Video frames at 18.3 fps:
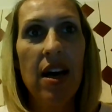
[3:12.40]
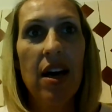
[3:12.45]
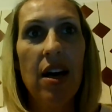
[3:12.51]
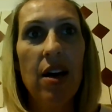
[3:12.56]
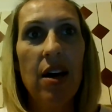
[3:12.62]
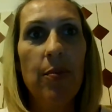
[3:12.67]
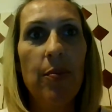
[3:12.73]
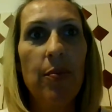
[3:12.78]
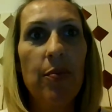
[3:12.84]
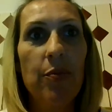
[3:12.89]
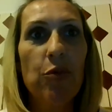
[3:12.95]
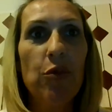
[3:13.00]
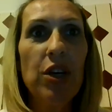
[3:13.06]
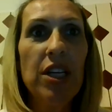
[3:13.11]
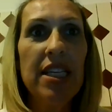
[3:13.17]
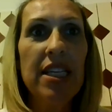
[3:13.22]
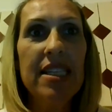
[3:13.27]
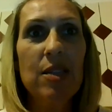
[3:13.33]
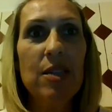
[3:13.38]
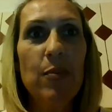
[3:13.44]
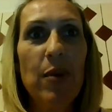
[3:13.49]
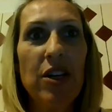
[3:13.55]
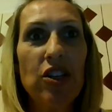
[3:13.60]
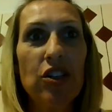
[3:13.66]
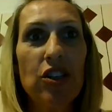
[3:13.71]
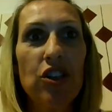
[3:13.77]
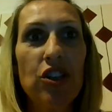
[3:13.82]
Reading
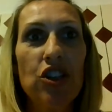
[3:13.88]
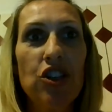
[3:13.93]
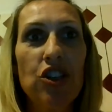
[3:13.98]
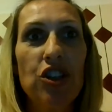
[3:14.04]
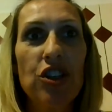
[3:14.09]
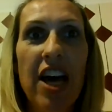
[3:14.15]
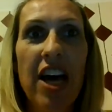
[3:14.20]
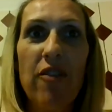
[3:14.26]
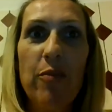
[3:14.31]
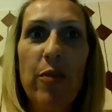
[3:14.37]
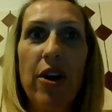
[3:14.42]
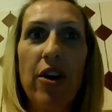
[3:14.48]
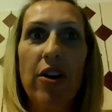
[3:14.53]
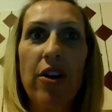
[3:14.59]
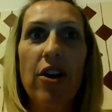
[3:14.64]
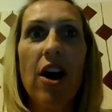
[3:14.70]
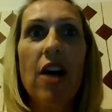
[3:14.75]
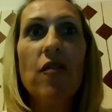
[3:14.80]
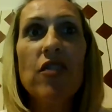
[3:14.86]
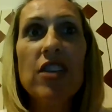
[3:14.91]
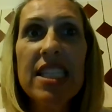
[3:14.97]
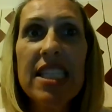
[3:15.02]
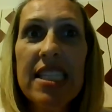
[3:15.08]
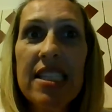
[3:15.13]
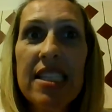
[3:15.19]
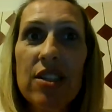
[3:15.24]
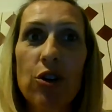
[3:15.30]
specialists should have parent
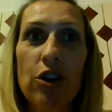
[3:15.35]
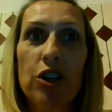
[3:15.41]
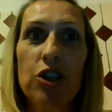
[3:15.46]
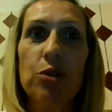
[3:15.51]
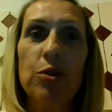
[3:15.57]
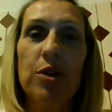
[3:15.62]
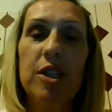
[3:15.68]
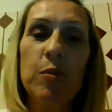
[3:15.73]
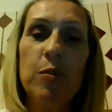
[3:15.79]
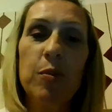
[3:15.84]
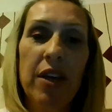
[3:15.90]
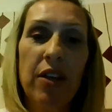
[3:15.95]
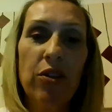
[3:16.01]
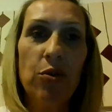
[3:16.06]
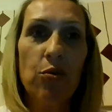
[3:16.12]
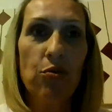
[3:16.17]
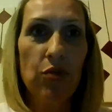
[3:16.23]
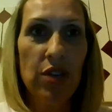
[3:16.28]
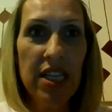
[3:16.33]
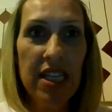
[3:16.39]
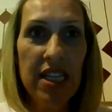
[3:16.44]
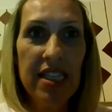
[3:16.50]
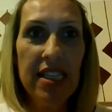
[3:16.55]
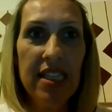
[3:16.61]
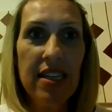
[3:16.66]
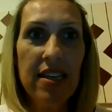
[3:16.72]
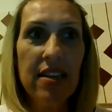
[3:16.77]
conferences in order to explain the
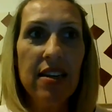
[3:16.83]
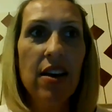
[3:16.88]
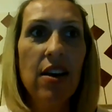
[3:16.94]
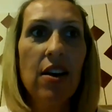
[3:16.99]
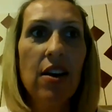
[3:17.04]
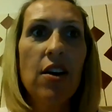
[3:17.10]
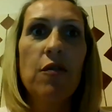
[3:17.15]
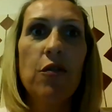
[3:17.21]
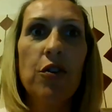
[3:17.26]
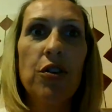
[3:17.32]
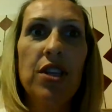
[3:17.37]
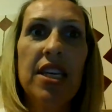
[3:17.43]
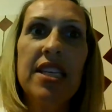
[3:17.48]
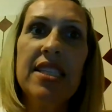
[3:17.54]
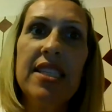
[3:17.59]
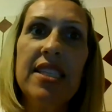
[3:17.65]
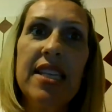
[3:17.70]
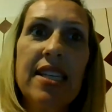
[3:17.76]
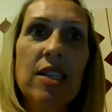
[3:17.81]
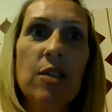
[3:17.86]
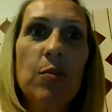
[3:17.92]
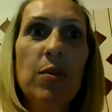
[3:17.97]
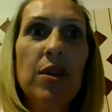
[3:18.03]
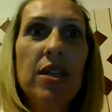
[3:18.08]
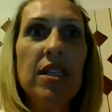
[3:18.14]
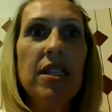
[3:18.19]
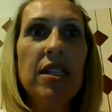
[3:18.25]
reason for the
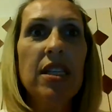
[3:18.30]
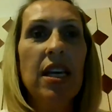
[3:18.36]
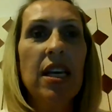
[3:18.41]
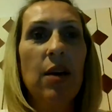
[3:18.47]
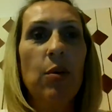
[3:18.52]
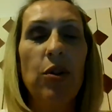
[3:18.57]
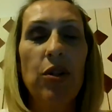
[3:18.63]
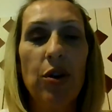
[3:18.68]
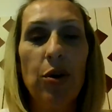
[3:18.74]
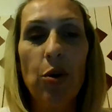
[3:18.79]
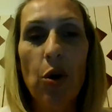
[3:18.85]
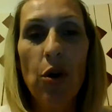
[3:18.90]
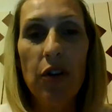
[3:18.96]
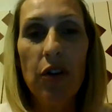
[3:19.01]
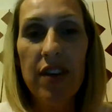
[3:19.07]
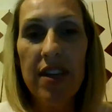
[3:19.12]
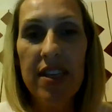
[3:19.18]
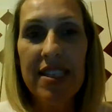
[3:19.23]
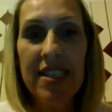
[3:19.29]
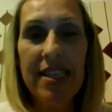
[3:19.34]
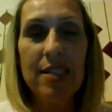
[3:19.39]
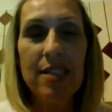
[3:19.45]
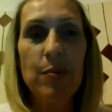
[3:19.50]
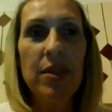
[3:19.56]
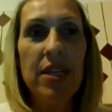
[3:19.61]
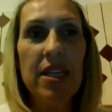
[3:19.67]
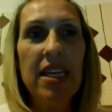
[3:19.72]
assessment, what the goal of the
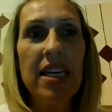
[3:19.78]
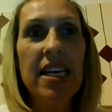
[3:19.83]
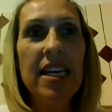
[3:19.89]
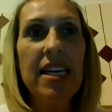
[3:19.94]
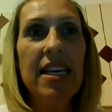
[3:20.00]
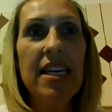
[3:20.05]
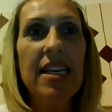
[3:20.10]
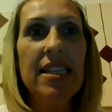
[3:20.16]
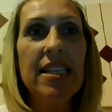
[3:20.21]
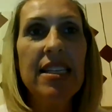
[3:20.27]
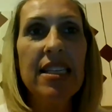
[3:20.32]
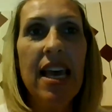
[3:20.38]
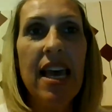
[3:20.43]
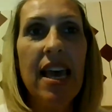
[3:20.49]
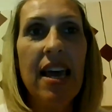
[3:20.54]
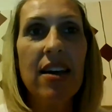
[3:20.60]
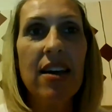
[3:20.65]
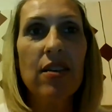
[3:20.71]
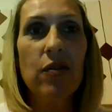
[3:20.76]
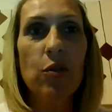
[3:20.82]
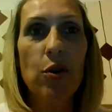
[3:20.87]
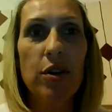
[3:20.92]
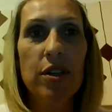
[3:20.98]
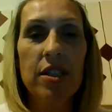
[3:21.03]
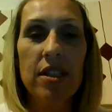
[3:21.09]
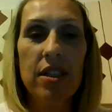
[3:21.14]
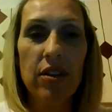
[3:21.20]
assessment is, and of
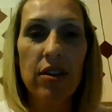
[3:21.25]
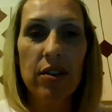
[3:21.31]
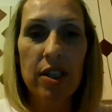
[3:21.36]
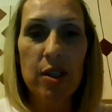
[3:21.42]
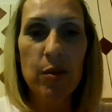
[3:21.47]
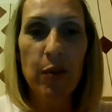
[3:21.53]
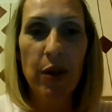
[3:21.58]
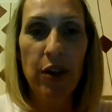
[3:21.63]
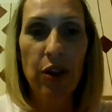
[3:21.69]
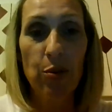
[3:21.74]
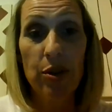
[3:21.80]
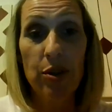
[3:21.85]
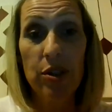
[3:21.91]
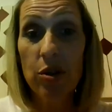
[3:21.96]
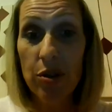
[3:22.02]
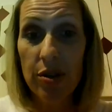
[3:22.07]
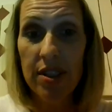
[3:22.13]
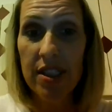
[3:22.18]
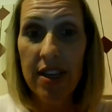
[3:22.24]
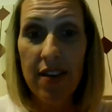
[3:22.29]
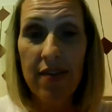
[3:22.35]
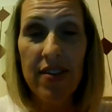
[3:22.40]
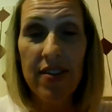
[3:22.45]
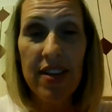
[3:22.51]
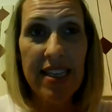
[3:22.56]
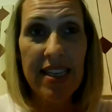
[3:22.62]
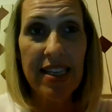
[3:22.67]
course they'll explain the results of
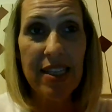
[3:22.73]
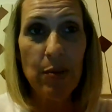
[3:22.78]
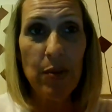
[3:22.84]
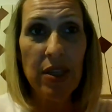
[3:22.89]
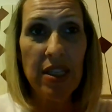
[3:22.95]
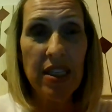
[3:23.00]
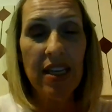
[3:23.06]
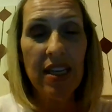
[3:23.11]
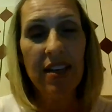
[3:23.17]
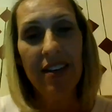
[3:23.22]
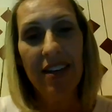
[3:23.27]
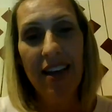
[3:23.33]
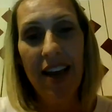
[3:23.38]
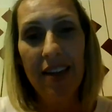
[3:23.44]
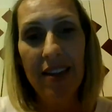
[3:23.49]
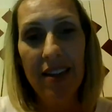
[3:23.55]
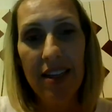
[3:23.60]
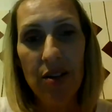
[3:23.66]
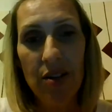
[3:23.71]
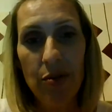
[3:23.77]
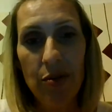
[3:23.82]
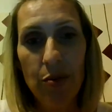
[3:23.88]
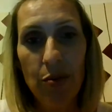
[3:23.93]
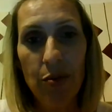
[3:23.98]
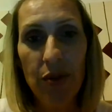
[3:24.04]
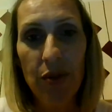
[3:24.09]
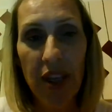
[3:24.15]
the assessment and then
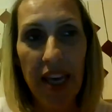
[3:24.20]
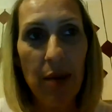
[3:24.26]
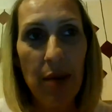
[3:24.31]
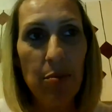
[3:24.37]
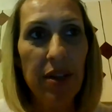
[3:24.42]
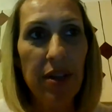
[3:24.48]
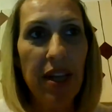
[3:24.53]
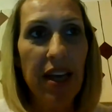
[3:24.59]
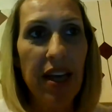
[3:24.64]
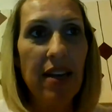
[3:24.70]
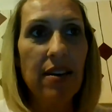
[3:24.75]
the game plan.